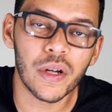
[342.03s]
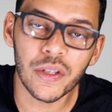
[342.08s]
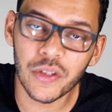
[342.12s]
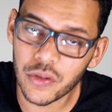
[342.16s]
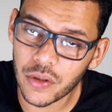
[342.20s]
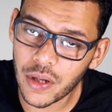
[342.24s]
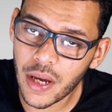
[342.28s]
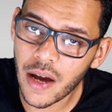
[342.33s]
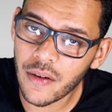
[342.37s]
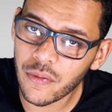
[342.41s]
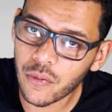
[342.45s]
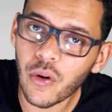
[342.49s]

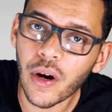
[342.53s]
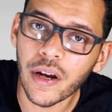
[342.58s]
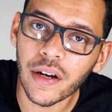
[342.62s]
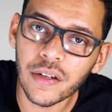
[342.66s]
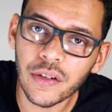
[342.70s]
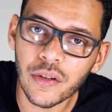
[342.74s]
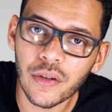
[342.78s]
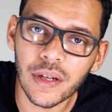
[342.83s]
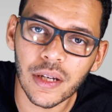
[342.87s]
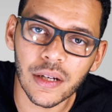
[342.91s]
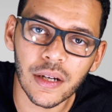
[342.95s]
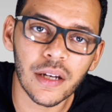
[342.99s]
Once you have
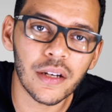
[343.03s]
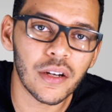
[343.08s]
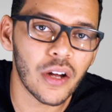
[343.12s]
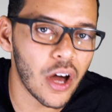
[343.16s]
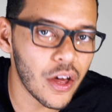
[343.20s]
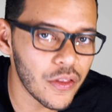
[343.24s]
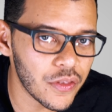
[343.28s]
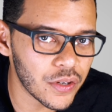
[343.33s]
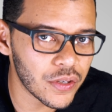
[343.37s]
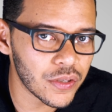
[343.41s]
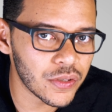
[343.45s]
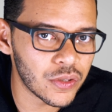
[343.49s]
one, you can get
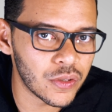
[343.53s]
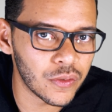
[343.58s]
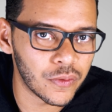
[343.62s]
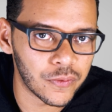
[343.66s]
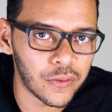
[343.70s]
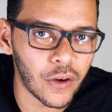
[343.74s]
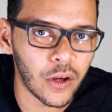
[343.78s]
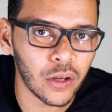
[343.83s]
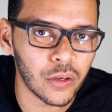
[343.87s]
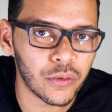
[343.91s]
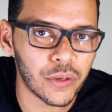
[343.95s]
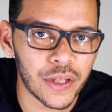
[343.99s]
others to
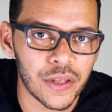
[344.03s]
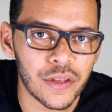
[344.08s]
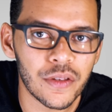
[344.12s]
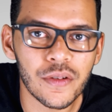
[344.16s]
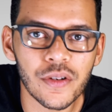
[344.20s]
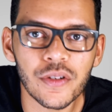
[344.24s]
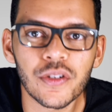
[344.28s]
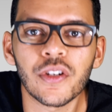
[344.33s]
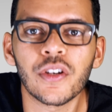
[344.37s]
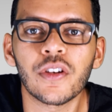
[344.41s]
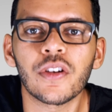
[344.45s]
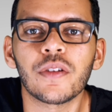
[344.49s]
follow in
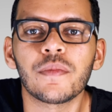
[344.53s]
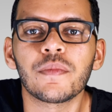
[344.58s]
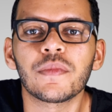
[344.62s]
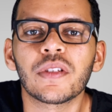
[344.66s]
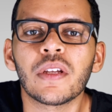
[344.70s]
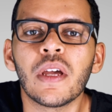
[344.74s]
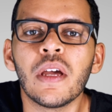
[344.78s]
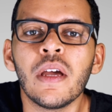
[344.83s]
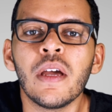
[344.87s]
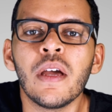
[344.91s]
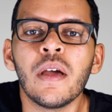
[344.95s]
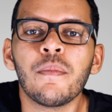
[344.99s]
their
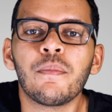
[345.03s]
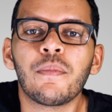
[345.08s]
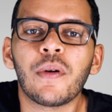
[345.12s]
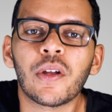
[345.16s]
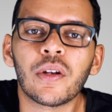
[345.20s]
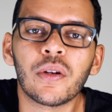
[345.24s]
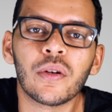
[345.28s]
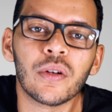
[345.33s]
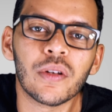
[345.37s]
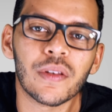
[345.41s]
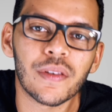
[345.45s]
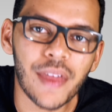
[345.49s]
terms.
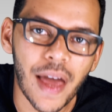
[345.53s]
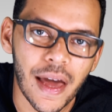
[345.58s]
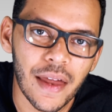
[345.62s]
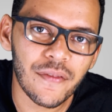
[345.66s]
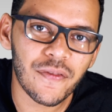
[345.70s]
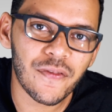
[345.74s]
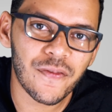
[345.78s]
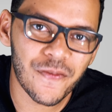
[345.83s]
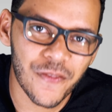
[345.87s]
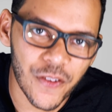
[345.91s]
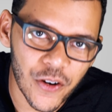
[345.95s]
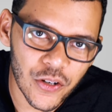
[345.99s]
But
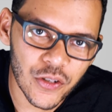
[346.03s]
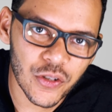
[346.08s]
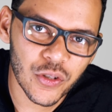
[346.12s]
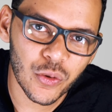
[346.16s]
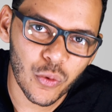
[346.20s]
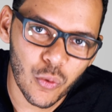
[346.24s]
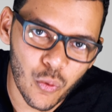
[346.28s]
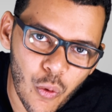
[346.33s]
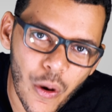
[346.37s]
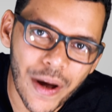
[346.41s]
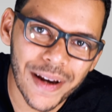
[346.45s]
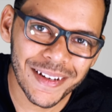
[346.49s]
that
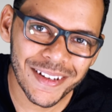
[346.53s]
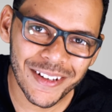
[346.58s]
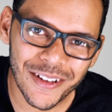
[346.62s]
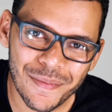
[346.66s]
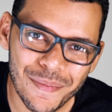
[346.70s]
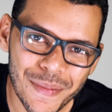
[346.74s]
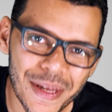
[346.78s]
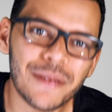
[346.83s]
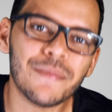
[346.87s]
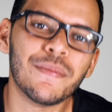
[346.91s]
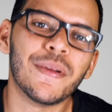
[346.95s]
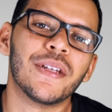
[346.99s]
first one
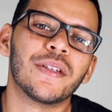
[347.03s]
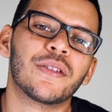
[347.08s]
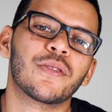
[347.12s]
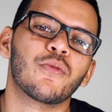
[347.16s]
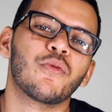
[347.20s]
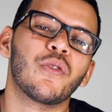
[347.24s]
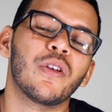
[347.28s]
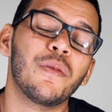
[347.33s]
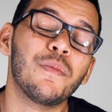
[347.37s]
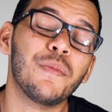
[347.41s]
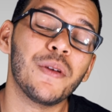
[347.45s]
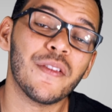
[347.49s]

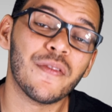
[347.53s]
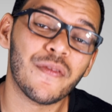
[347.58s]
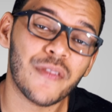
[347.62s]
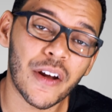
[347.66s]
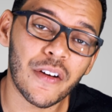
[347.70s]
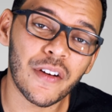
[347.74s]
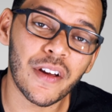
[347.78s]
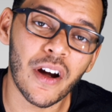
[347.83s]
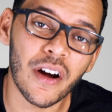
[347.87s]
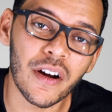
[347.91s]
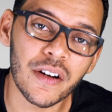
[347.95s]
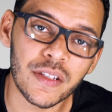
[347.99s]
commitment will be
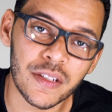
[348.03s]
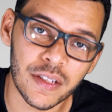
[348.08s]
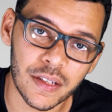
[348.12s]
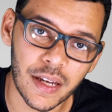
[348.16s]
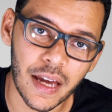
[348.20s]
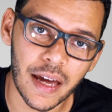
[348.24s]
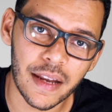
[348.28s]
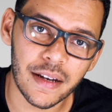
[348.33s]
very hard to